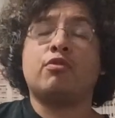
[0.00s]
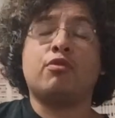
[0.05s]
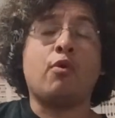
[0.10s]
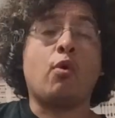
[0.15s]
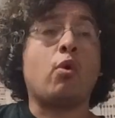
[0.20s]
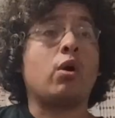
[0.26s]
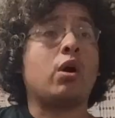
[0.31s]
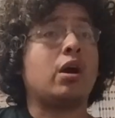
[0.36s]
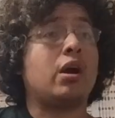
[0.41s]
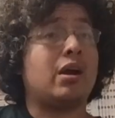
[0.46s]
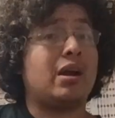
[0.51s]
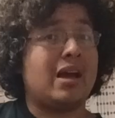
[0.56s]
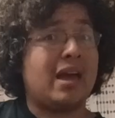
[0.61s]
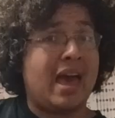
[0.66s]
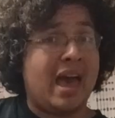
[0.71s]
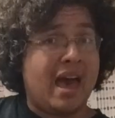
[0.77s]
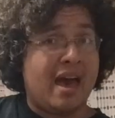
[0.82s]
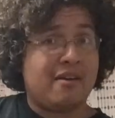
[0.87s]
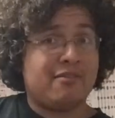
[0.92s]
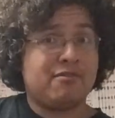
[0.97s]
4
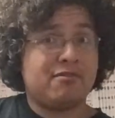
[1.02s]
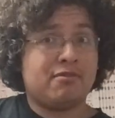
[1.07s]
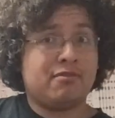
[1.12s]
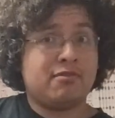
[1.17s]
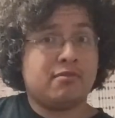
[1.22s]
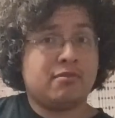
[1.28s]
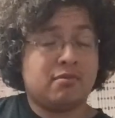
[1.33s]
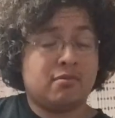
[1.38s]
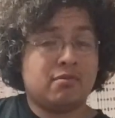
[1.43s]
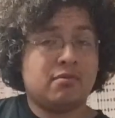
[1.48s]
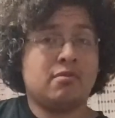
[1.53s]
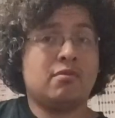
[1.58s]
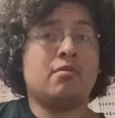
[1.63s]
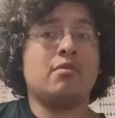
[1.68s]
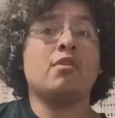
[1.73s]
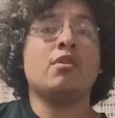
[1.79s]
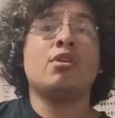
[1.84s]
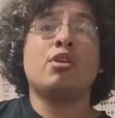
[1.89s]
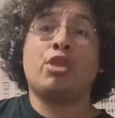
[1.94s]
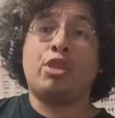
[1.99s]
F,
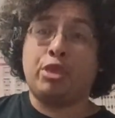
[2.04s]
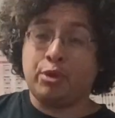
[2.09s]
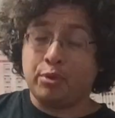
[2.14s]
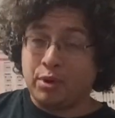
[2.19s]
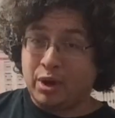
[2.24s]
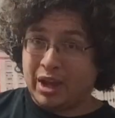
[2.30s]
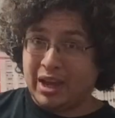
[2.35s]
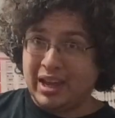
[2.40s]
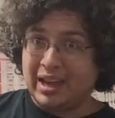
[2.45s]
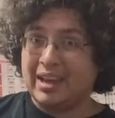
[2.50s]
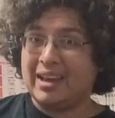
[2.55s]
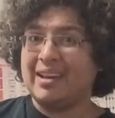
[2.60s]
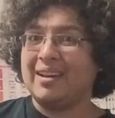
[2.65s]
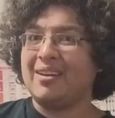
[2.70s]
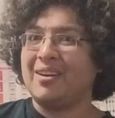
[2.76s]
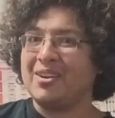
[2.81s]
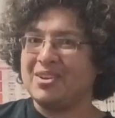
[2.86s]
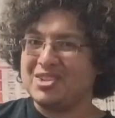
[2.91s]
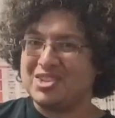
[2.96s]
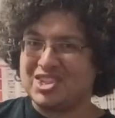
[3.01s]
3
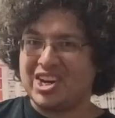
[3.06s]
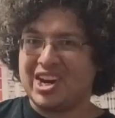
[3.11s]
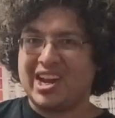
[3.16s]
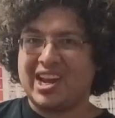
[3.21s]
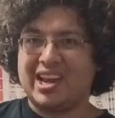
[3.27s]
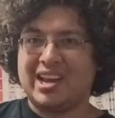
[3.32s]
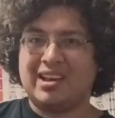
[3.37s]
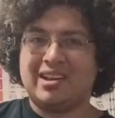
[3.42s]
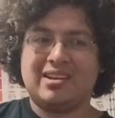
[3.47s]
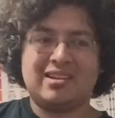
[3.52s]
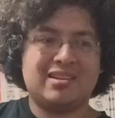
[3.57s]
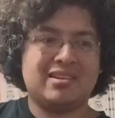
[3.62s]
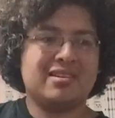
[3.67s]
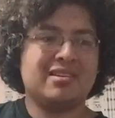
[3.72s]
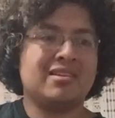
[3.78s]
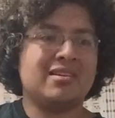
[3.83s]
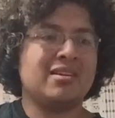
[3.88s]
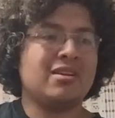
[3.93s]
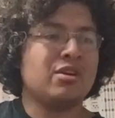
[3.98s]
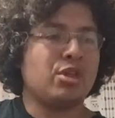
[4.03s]
on G,
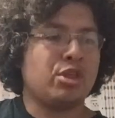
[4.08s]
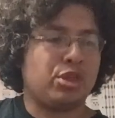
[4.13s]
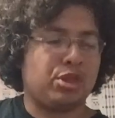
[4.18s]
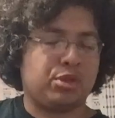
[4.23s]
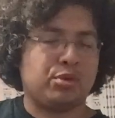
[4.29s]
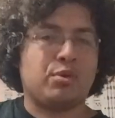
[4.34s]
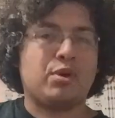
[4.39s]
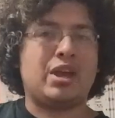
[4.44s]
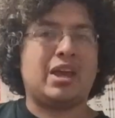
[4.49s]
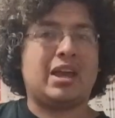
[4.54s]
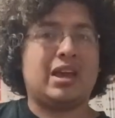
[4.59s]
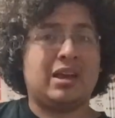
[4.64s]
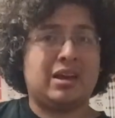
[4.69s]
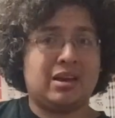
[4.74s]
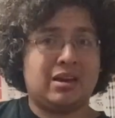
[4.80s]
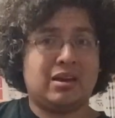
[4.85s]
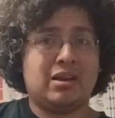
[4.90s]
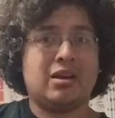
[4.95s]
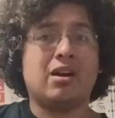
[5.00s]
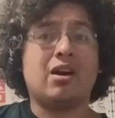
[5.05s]
3
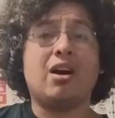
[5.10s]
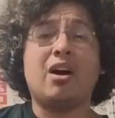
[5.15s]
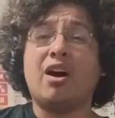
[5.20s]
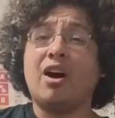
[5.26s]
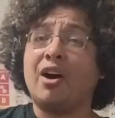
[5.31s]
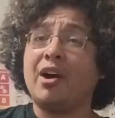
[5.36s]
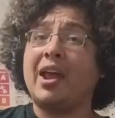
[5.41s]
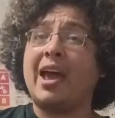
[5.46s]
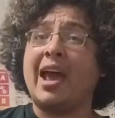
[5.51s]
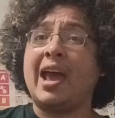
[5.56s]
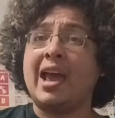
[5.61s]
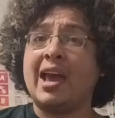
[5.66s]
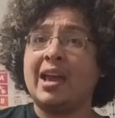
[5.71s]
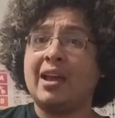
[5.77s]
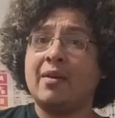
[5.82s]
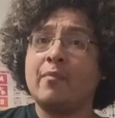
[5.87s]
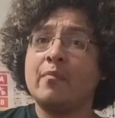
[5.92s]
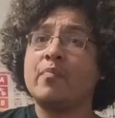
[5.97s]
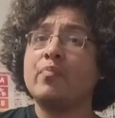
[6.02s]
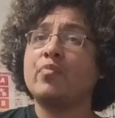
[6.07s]
on
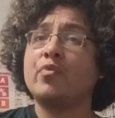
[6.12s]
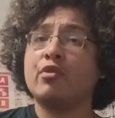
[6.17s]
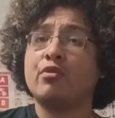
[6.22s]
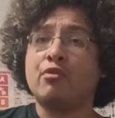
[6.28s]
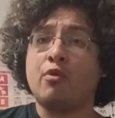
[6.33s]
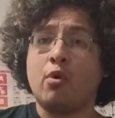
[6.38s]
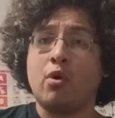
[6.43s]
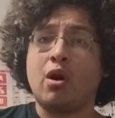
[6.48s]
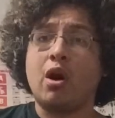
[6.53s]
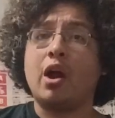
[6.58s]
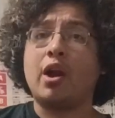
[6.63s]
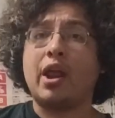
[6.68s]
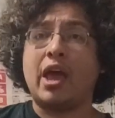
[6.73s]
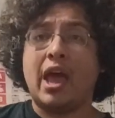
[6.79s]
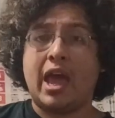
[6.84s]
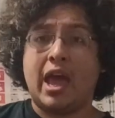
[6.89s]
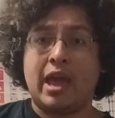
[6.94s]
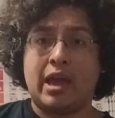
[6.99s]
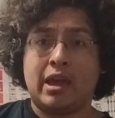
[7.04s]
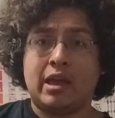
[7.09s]
A, 4 on
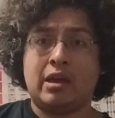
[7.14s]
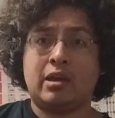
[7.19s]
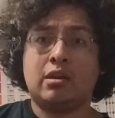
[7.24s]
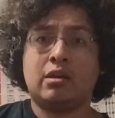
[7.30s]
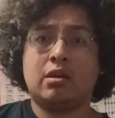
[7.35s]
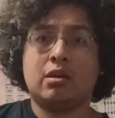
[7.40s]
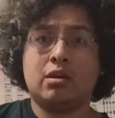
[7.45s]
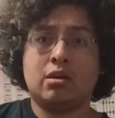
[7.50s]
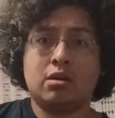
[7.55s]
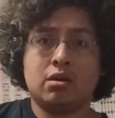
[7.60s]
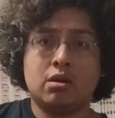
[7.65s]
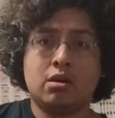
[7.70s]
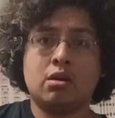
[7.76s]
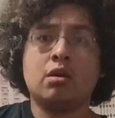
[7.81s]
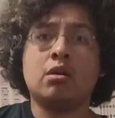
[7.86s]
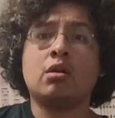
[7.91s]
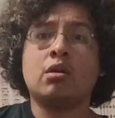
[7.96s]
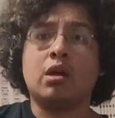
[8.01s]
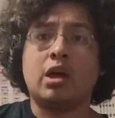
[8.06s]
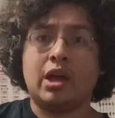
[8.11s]
A,
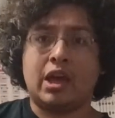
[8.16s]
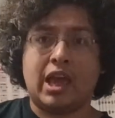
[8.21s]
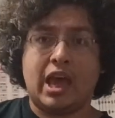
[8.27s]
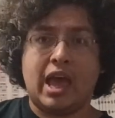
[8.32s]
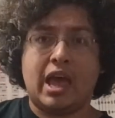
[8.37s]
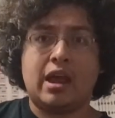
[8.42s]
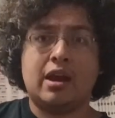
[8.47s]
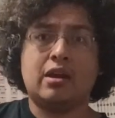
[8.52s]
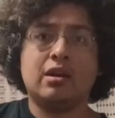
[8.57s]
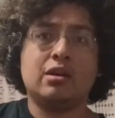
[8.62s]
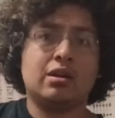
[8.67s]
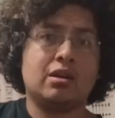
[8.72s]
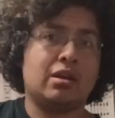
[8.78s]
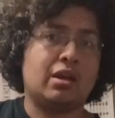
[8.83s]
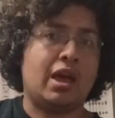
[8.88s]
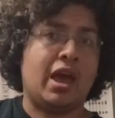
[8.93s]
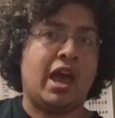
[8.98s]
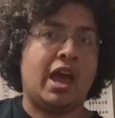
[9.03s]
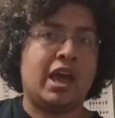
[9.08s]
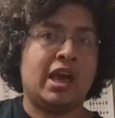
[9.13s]
again,
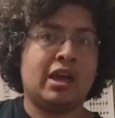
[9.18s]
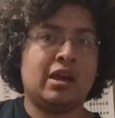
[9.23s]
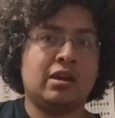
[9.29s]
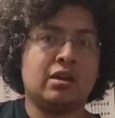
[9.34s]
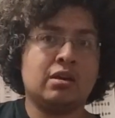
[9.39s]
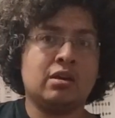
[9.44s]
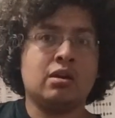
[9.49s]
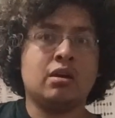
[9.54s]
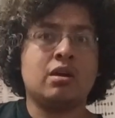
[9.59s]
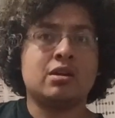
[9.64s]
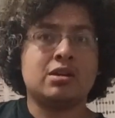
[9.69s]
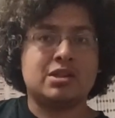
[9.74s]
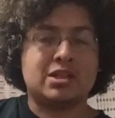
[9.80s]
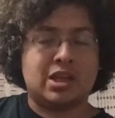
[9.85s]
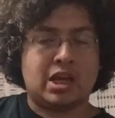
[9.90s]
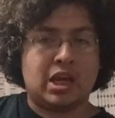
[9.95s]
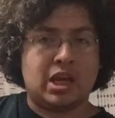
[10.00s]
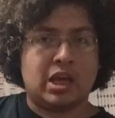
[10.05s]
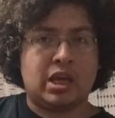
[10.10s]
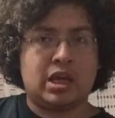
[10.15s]
A, D,